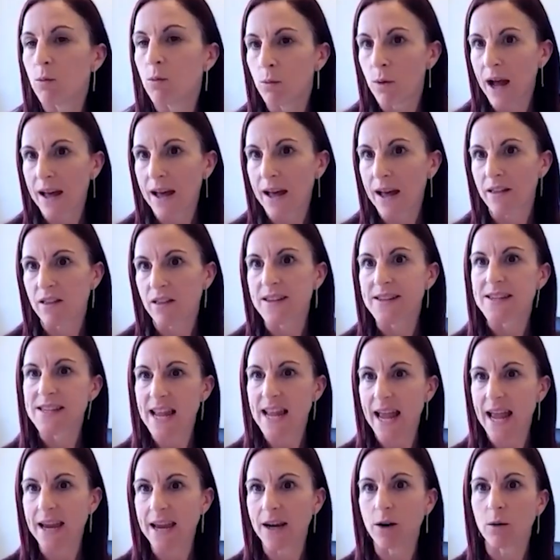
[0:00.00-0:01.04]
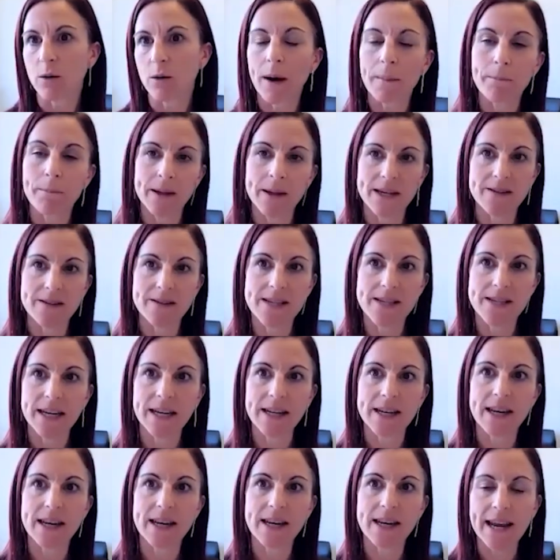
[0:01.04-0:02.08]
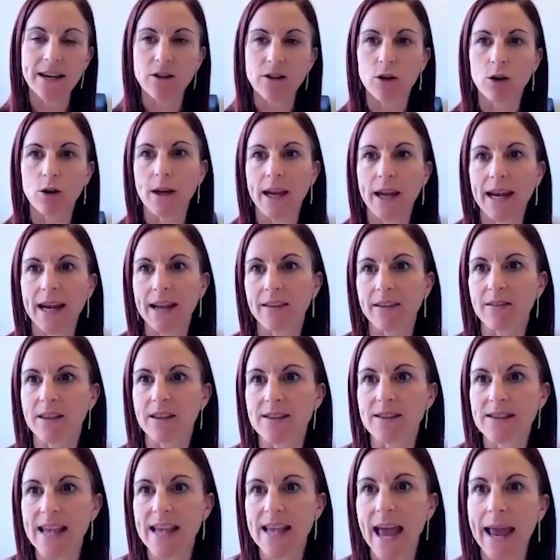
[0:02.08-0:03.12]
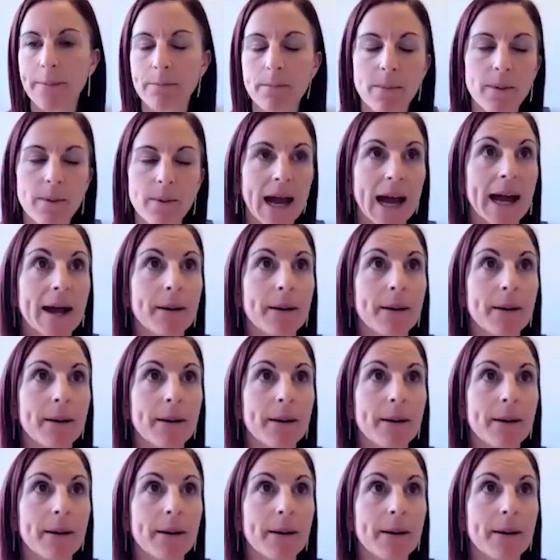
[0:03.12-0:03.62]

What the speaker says: rather than staying on one medicine and not getting the same